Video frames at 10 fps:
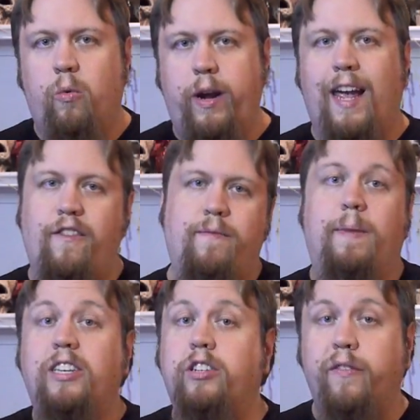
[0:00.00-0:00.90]
we have
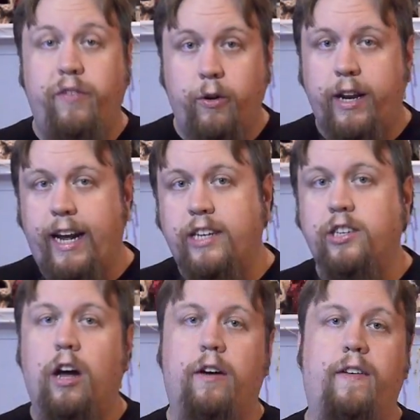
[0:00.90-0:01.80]
missed a few
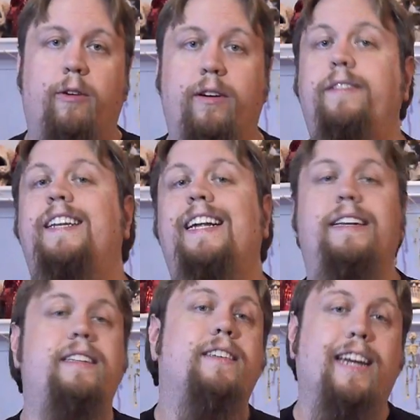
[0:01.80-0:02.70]
days of our
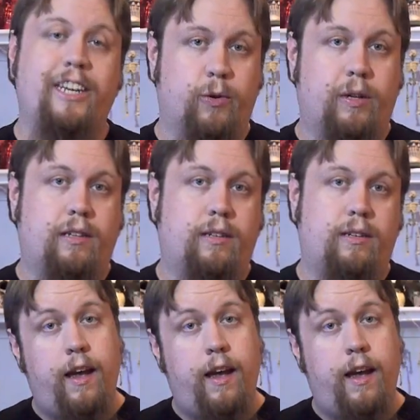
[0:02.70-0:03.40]
intended schedule.